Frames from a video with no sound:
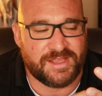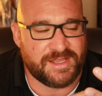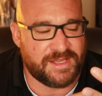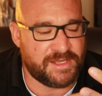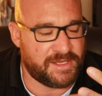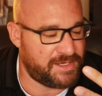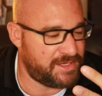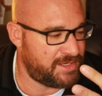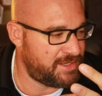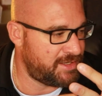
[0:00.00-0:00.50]

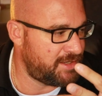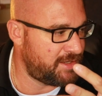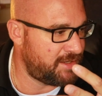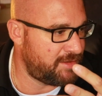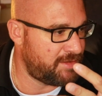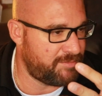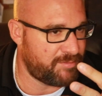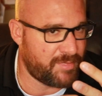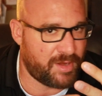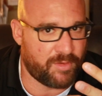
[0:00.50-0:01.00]

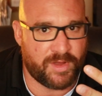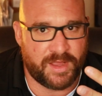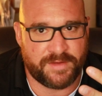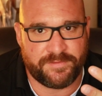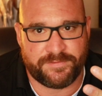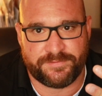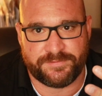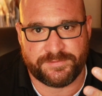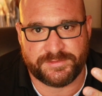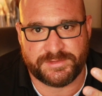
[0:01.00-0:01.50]
and my
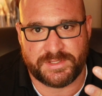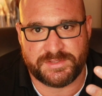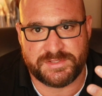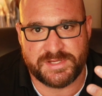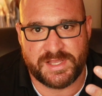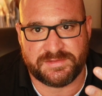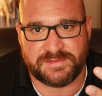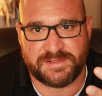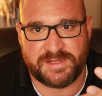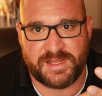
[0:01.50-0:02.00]
wife
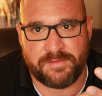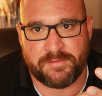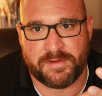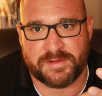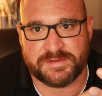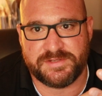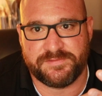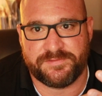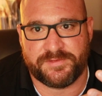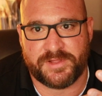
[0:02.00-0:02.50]
suggested, hey, why
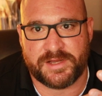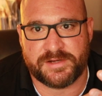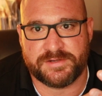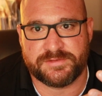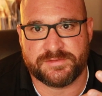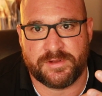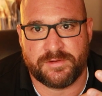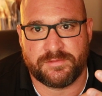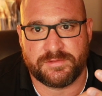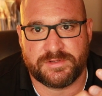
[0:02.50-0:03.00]
don't you fly your
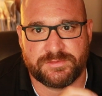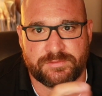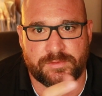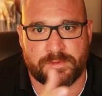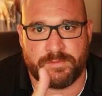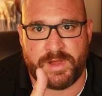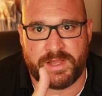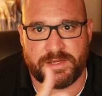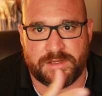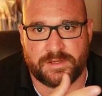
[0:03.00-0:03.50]
drone, because
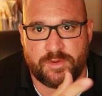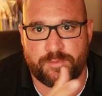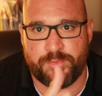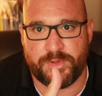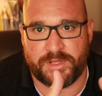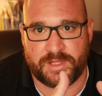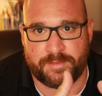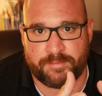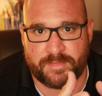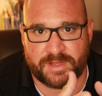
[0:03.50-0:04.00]
we're waiting to go
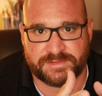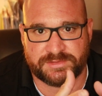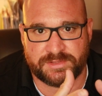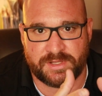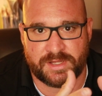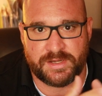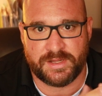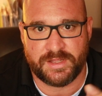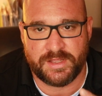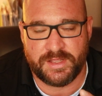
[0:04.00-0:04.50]
pick up my
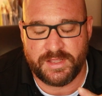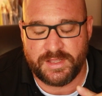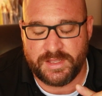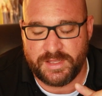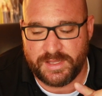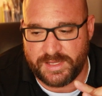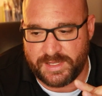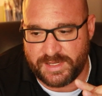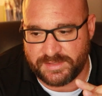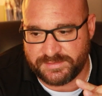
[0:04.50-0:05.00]
son.
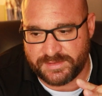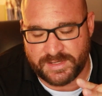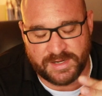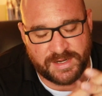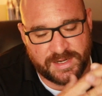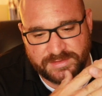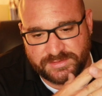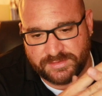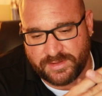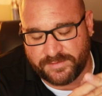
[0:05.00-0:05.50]
And I said, all
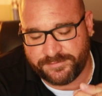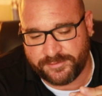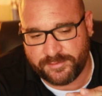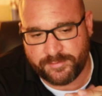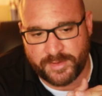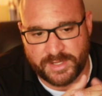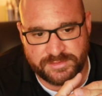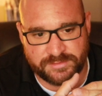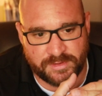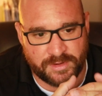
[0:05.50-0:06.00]
right, so I flew
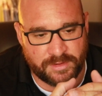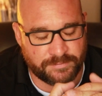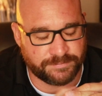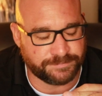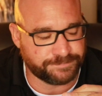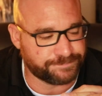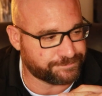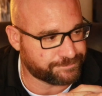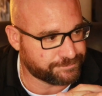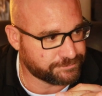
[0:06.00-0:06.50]
my
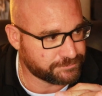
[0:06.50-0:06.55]
drone.